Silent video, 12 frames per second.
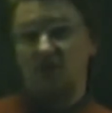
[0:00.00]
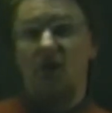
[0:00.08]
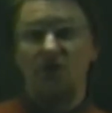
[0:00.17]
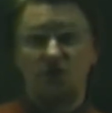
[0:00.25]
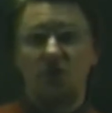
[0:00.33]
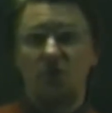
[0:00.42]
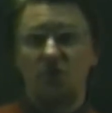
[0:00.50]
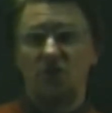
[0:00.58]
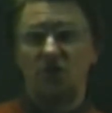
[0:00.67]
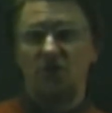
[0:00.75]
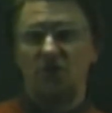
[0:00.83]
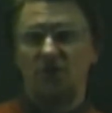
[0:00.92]
your note sheet,
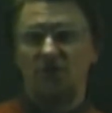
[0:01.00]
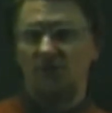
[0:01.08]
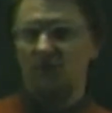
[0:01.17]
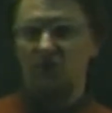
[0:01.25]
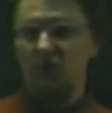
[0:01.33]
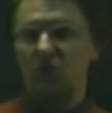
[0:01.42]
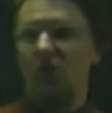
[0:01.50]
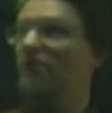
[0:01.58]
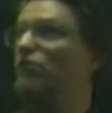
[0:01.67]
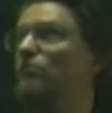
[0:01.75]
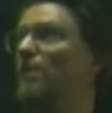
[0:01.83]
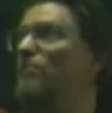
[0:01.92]
so you don't have to
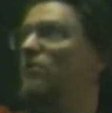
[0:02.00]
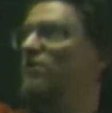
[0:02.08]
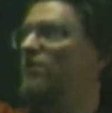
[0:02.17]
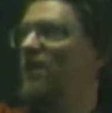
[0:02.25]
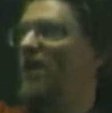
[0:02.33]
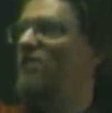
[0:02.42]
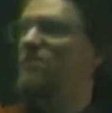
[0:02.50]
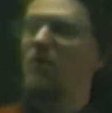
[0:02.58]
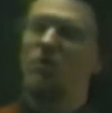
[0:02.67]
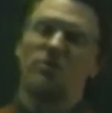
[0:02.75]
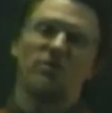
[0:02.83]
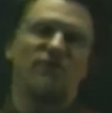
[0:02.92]
remember the
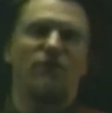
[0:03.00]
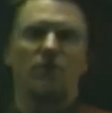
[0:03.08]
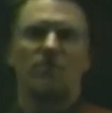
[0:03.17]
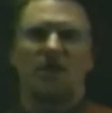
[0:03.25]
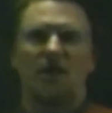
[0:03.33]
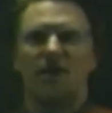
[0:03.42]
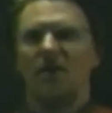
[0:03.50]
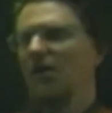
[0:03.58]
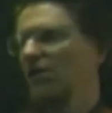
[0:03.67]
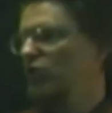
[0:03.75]
exponent, the formula. You'll